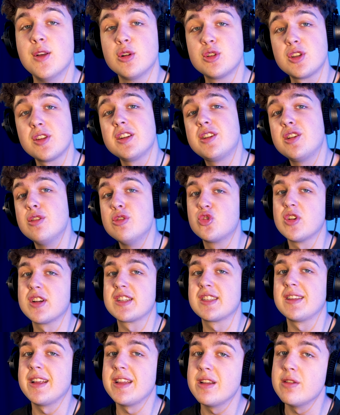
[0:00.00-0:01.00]
those are the two
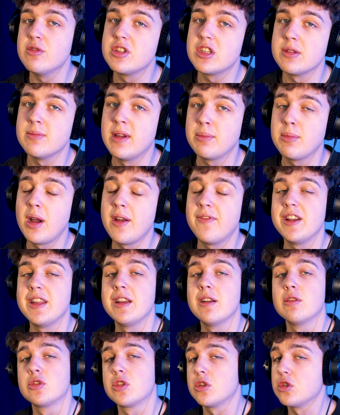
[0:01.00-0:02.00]
tricks that I use to make my
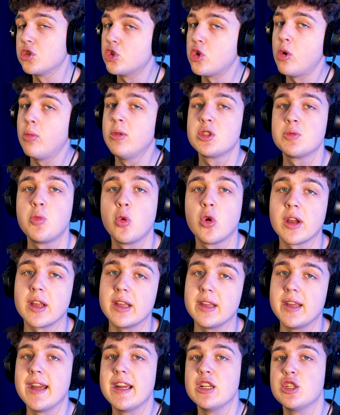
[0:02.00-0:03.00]
videos so much more
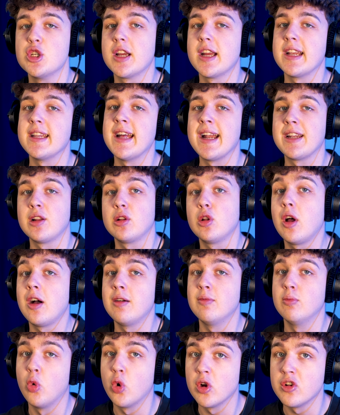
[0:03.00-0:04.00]
engaging and add a
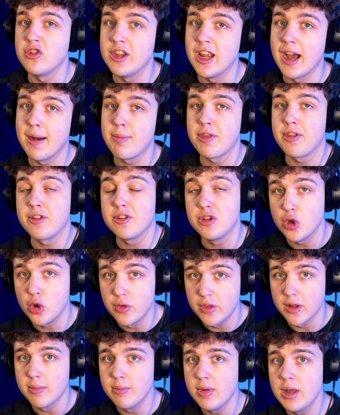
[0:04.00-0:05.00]
lot more depth to
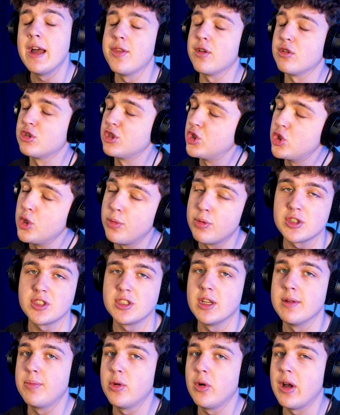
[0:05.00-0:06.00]
them. They're super
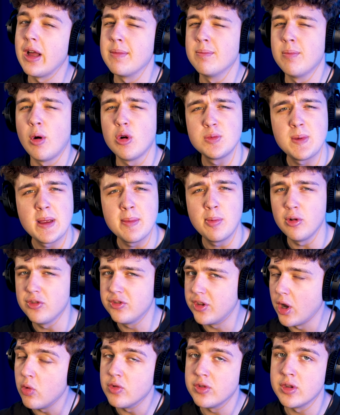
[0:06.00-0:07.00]
simple and most people
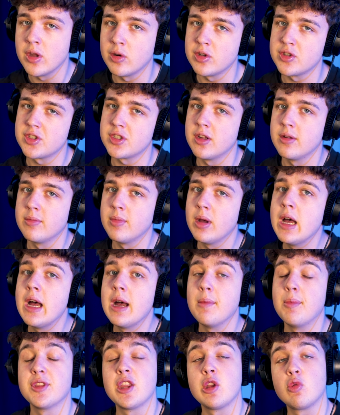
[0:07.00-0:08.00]
don't notice them,
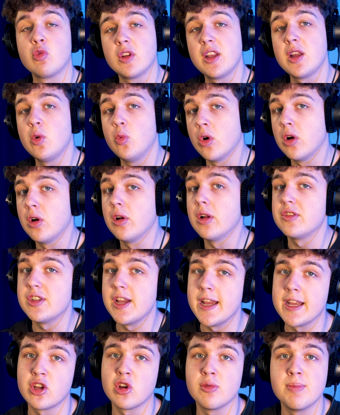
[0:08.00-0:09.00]
but they really will
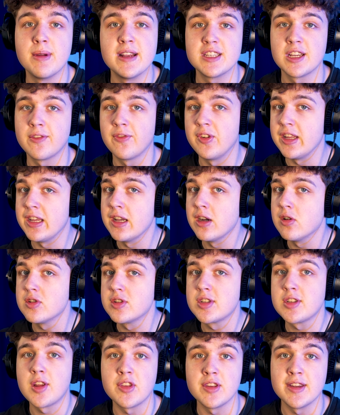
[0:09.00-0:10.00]
take your basic
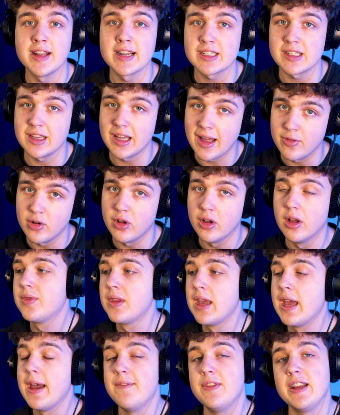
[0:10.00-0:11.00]
videos to the next level.
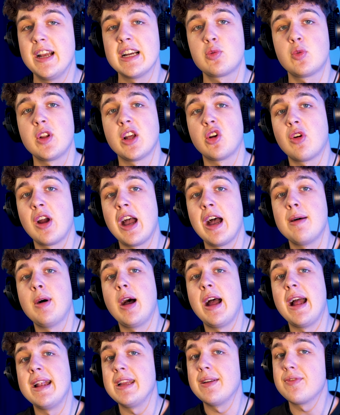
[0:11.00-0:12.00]
If you guys want to grab
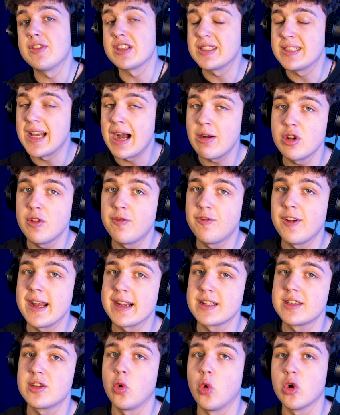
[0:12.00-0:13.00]
any of the sound
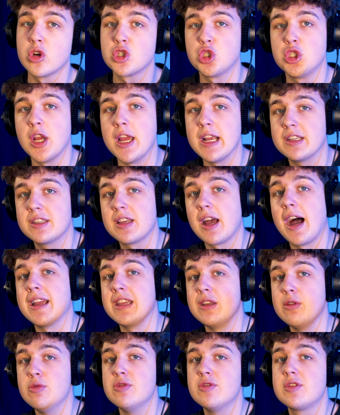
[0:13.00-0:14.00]
effects or shakes I
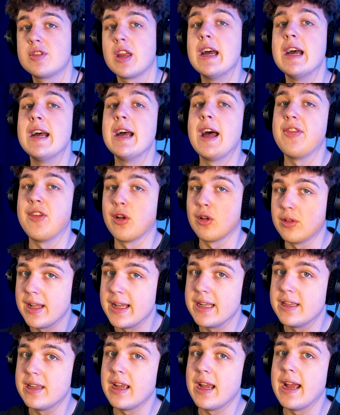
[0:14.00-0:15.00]
used, they're
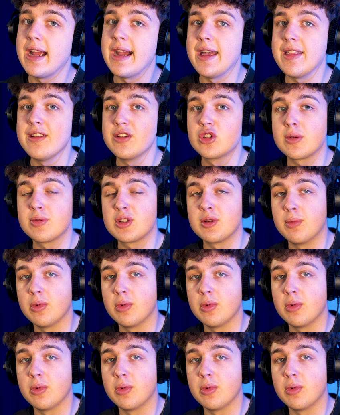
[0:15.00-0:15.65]
linked in the description